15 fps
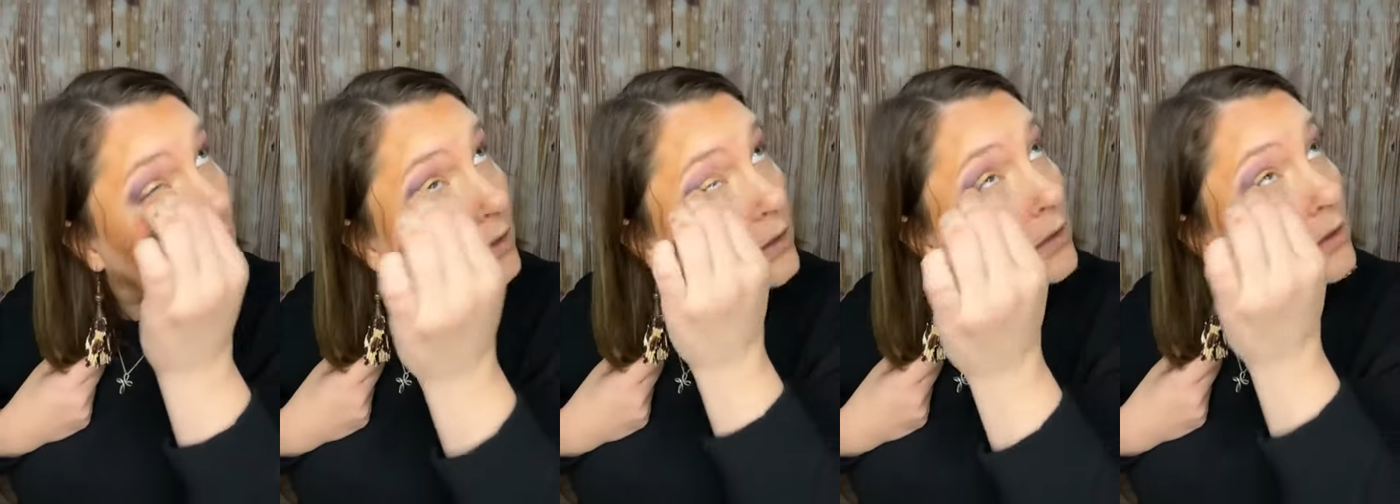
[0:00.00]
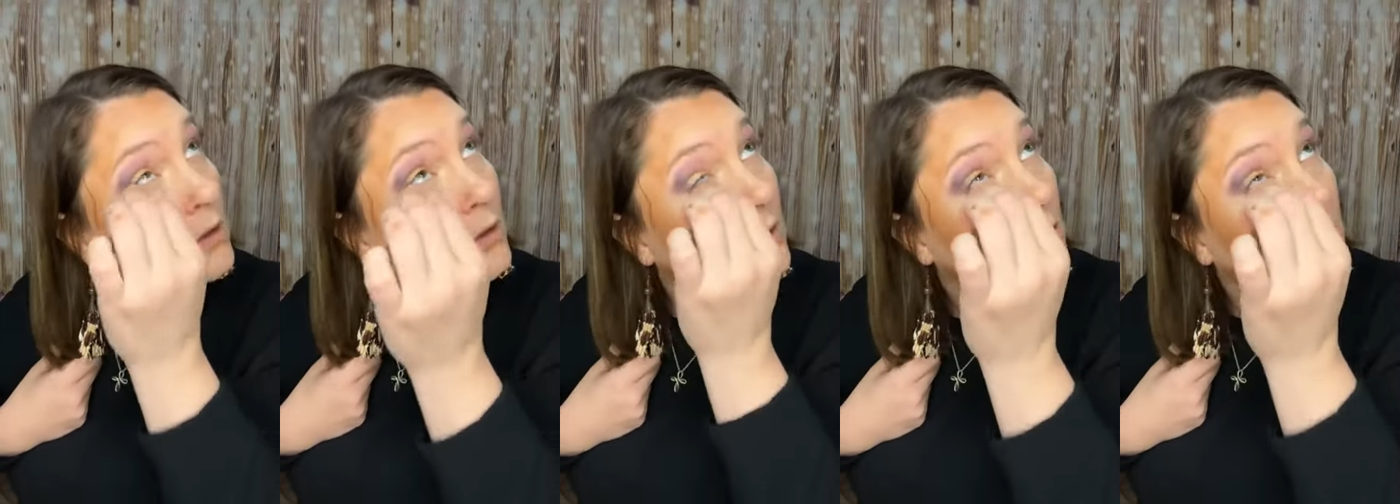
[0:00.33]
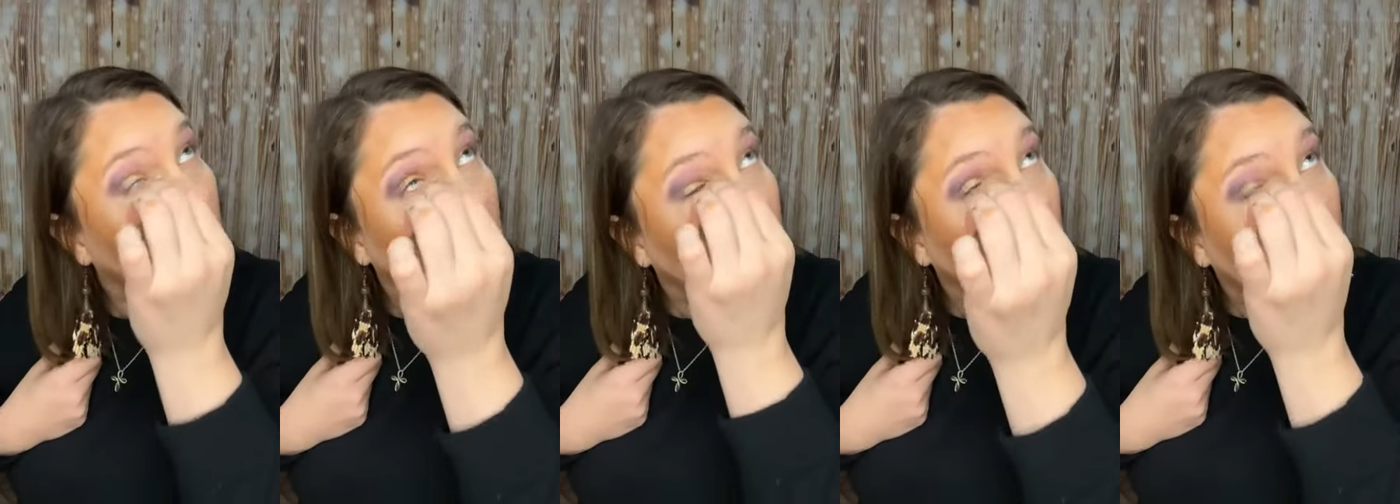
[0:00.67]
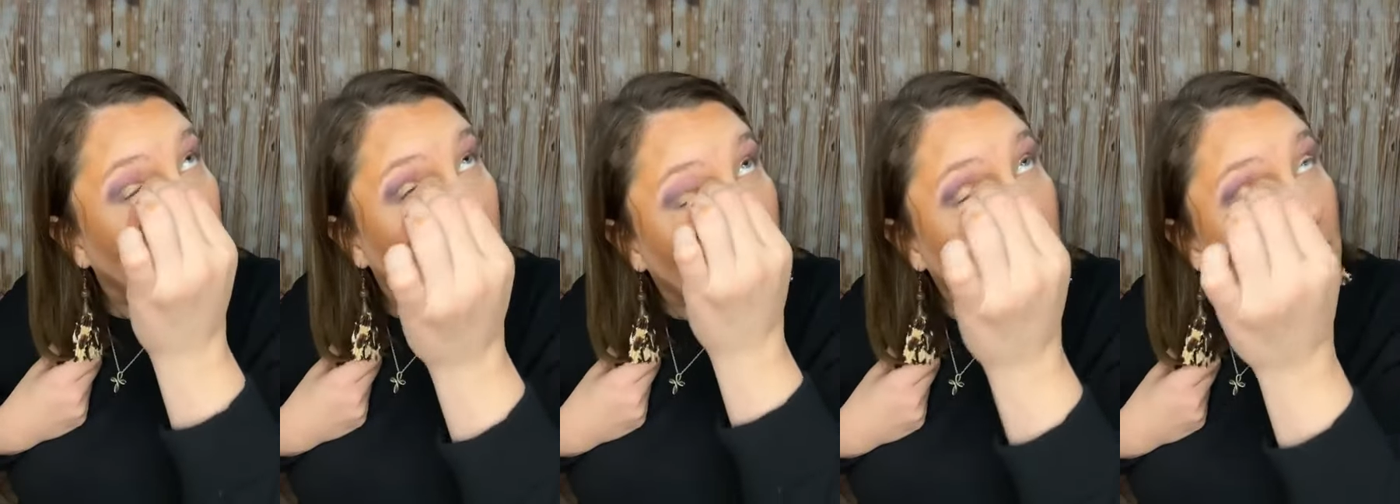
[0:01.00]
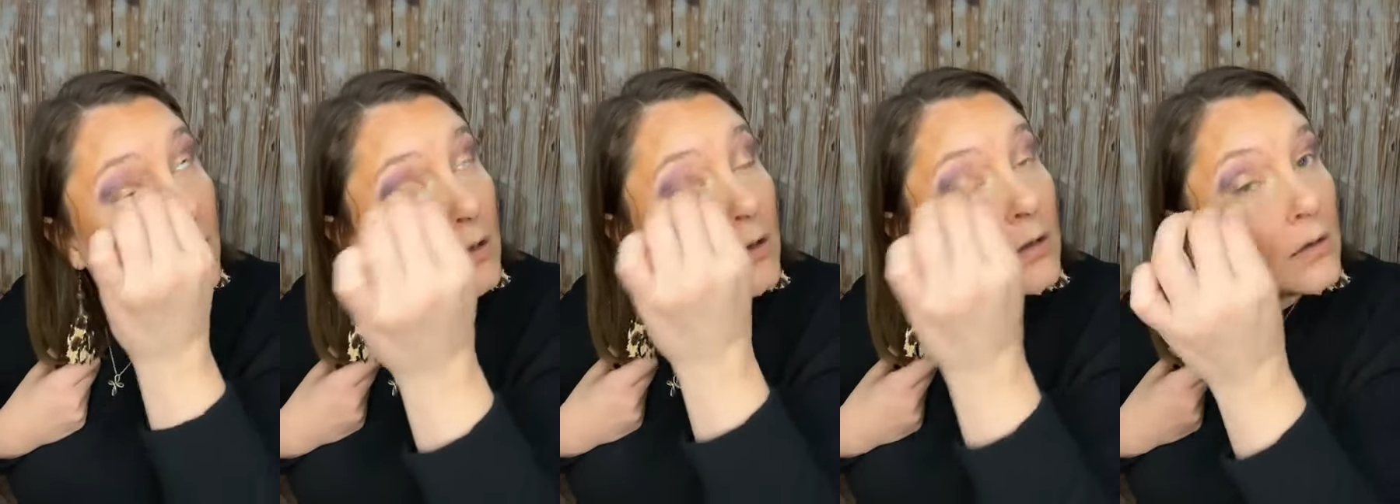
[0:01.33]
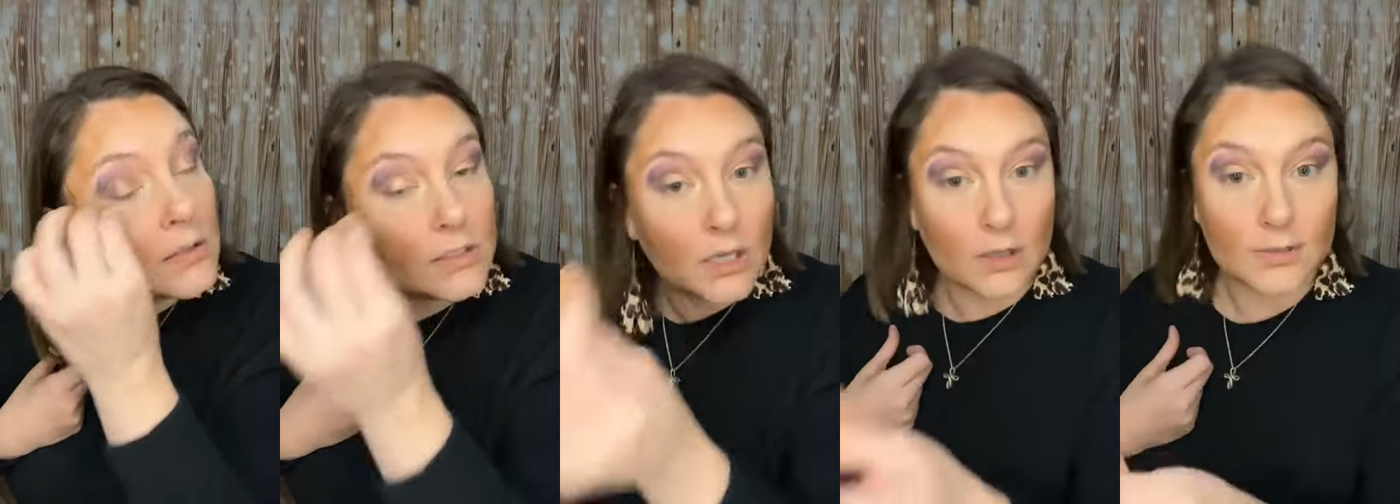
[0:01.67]
Y'all tell me where y'all are
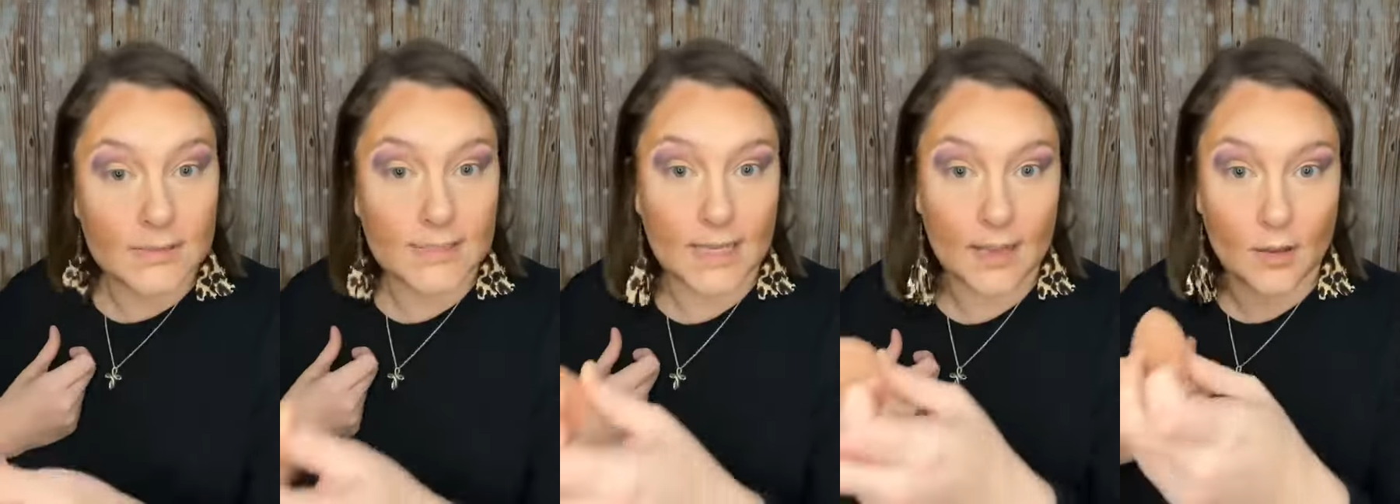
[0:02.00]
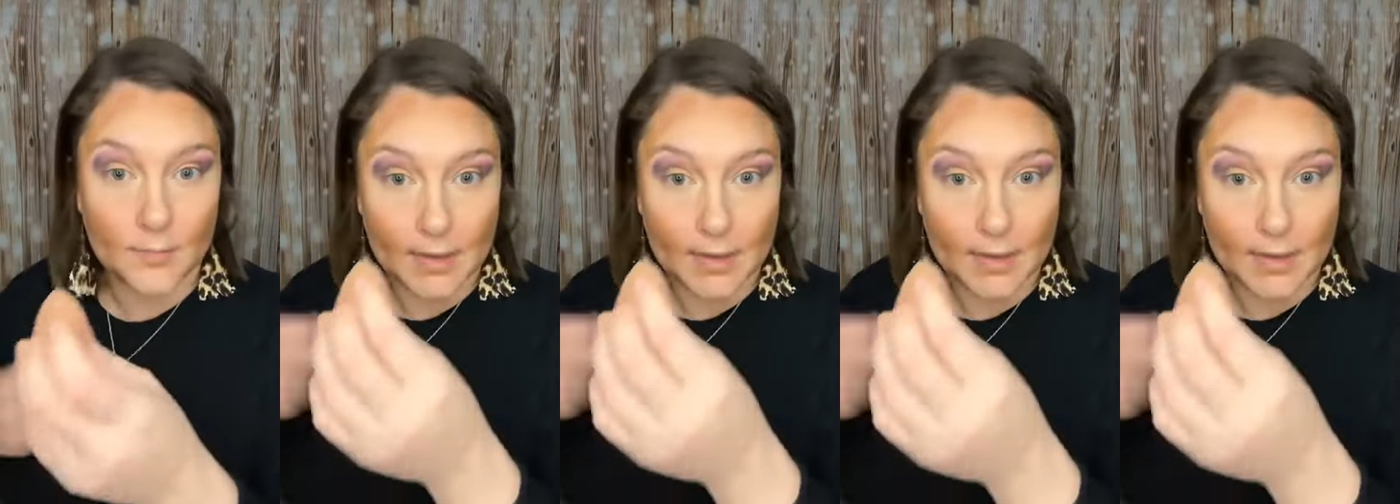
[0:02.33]
watching from.